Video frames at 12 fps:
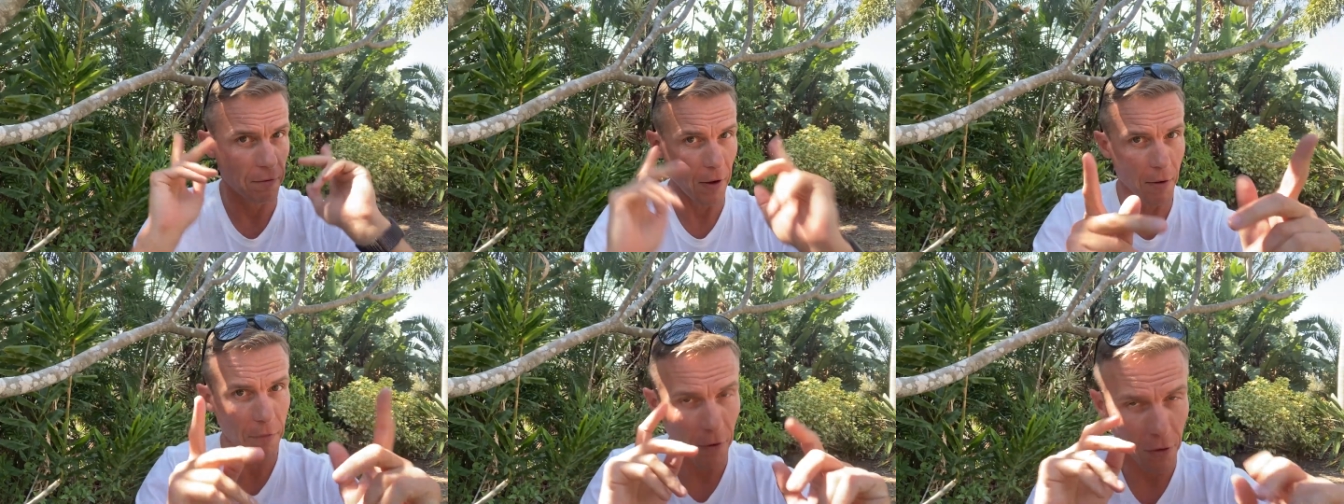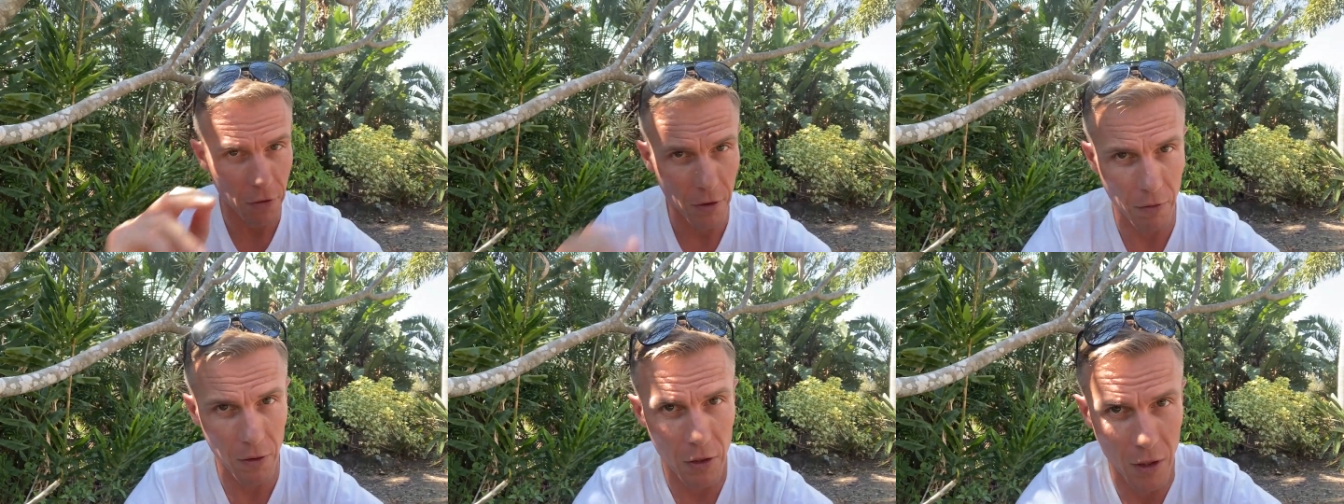Firefox
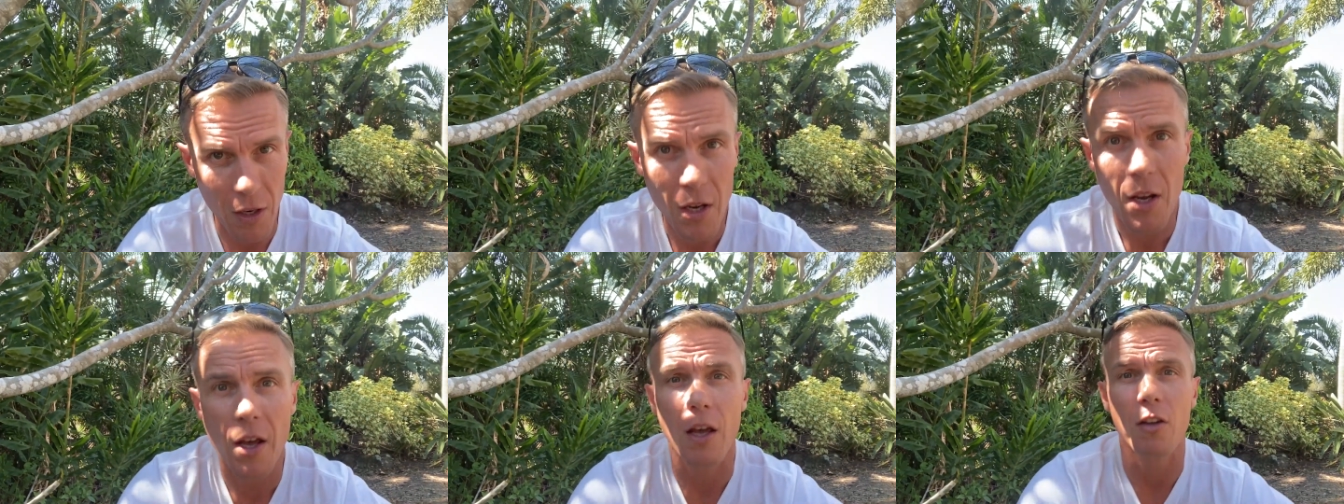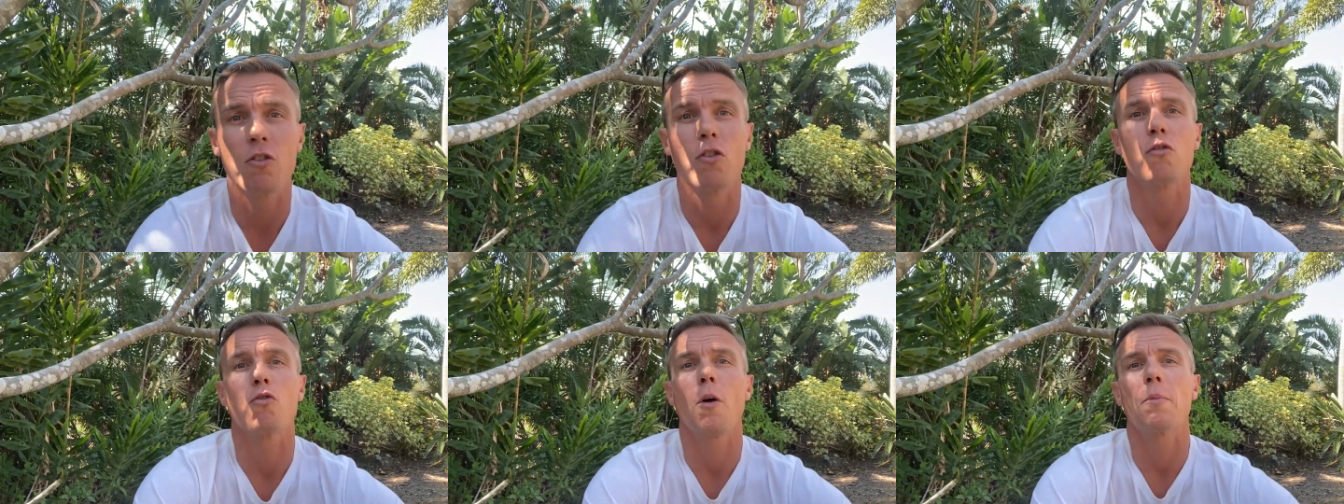70 has
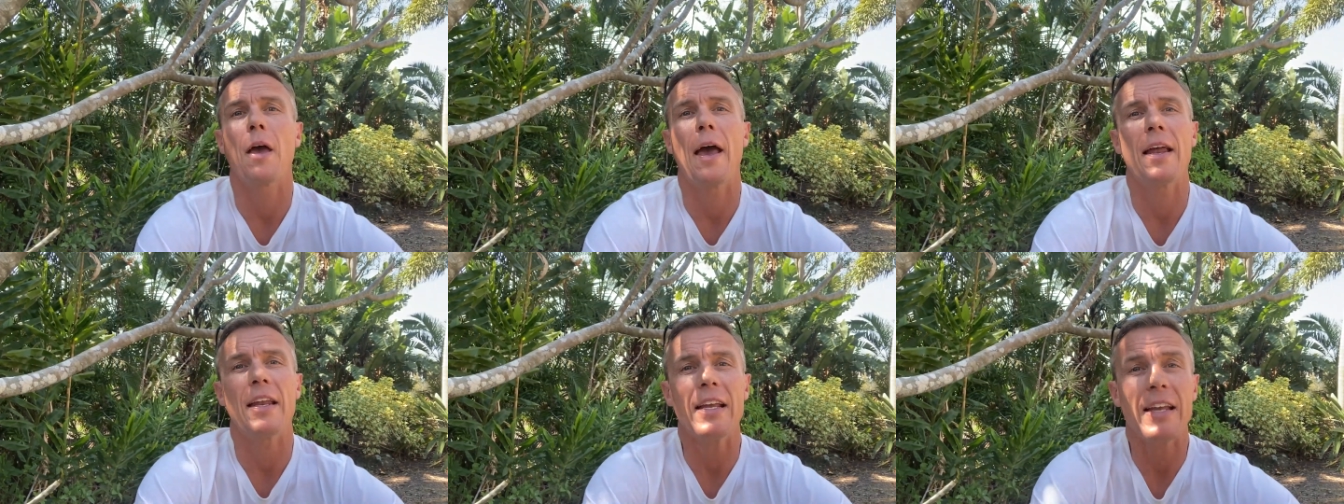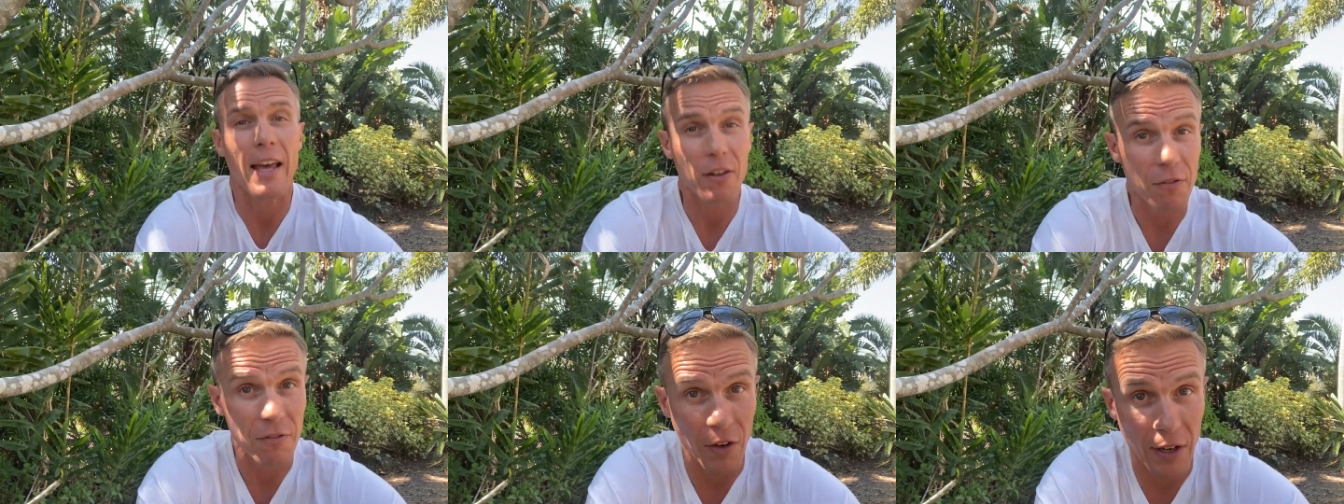just dropped and it
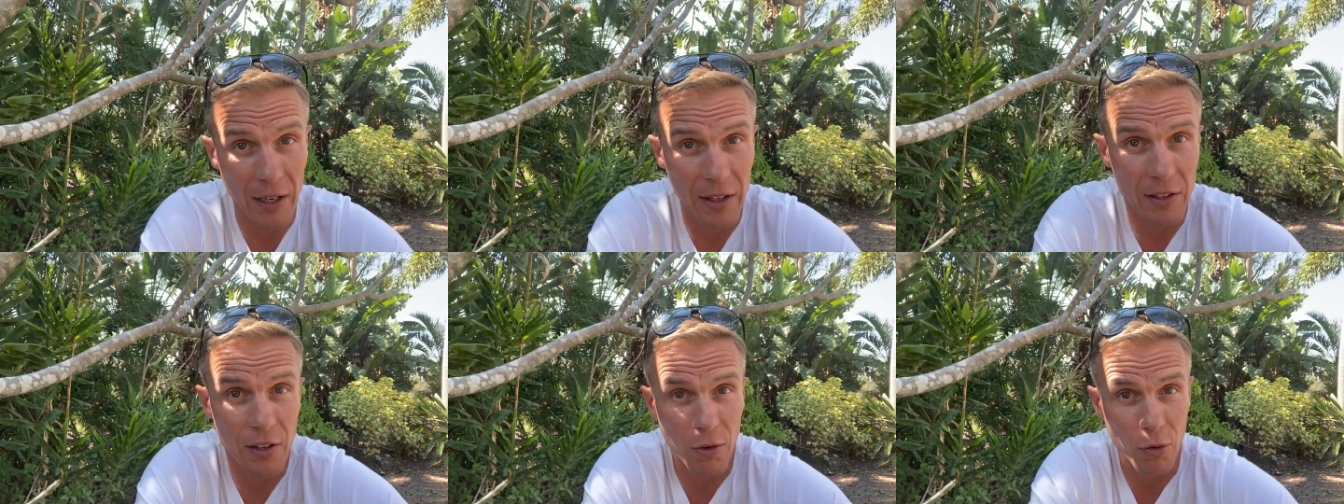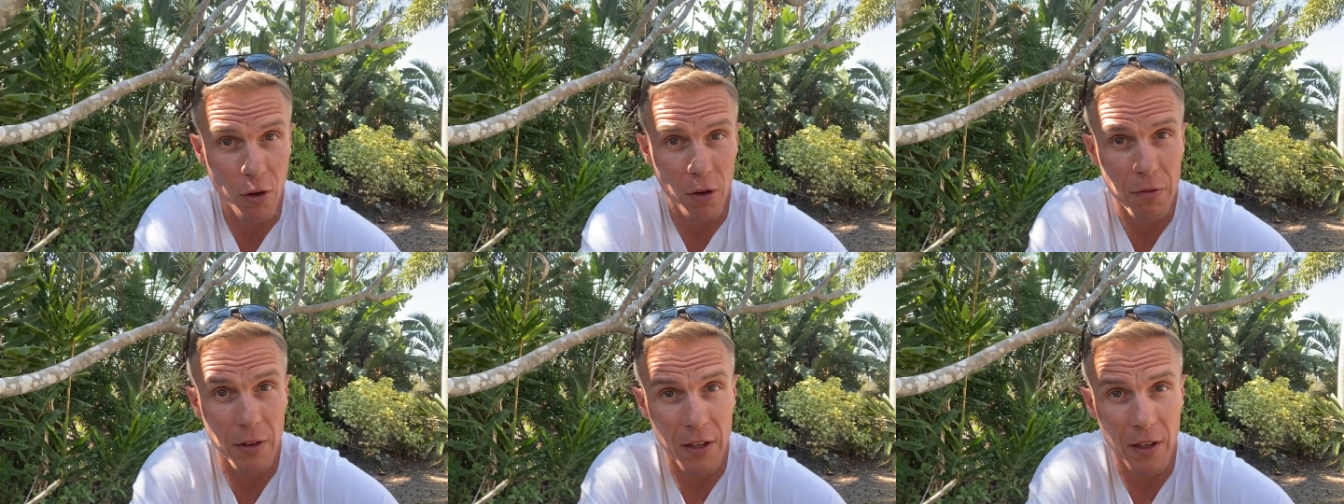has finally killed
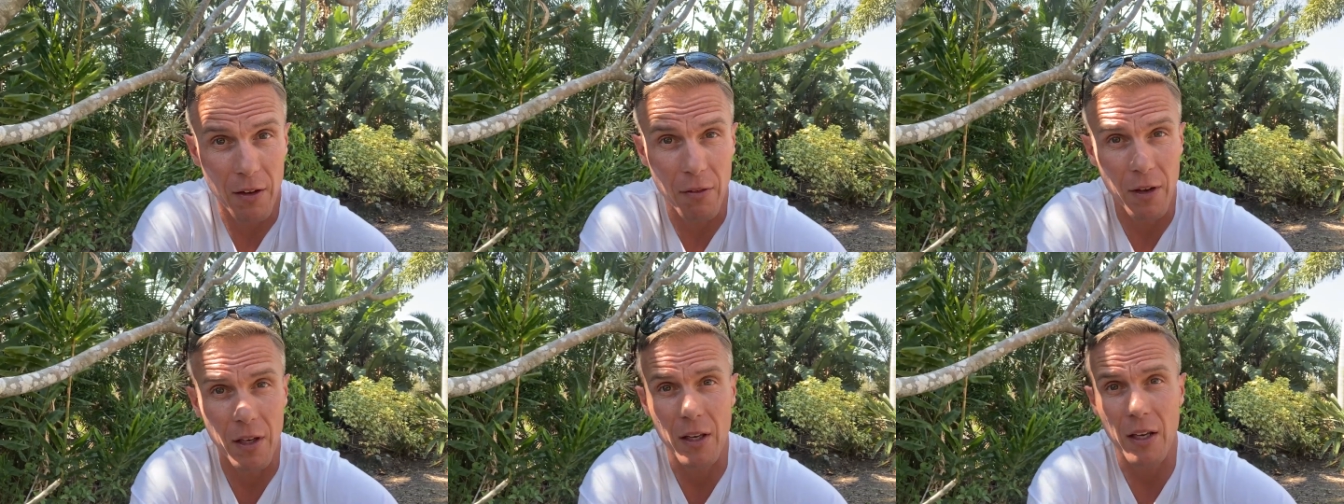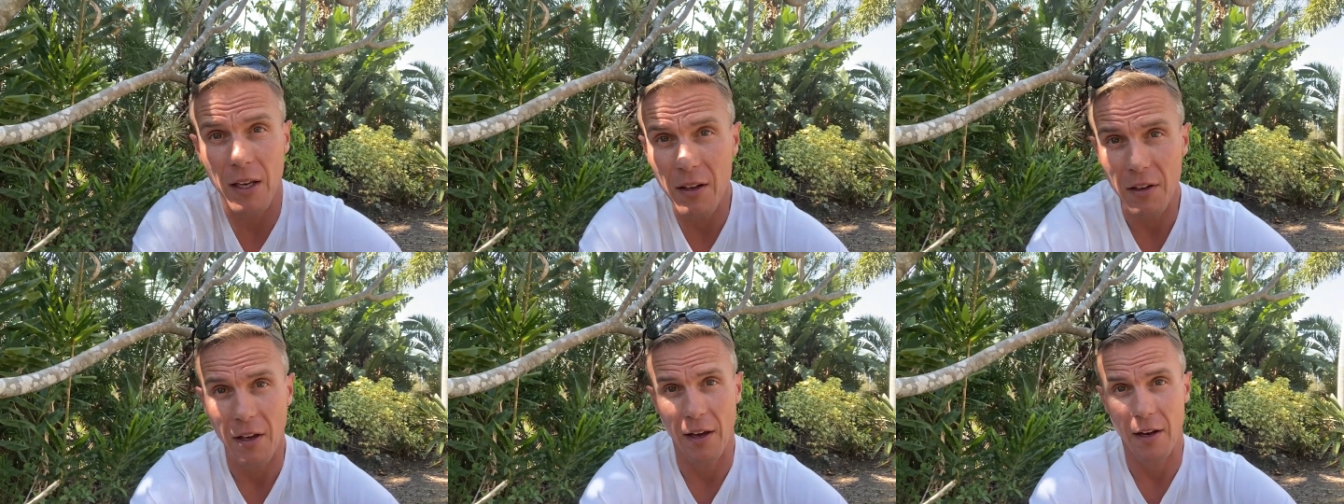off the EV
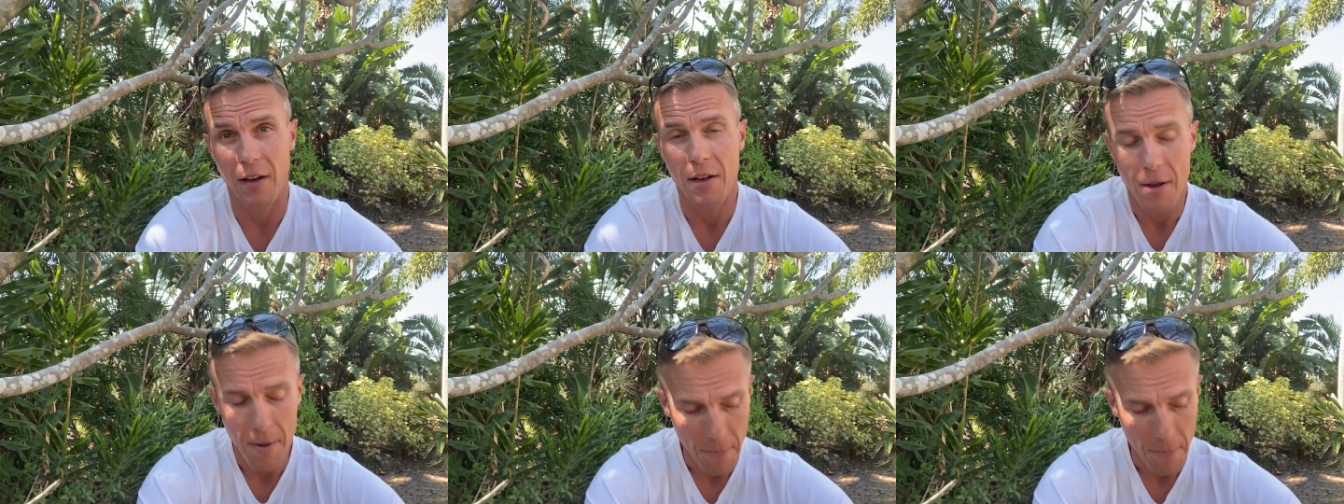indicator.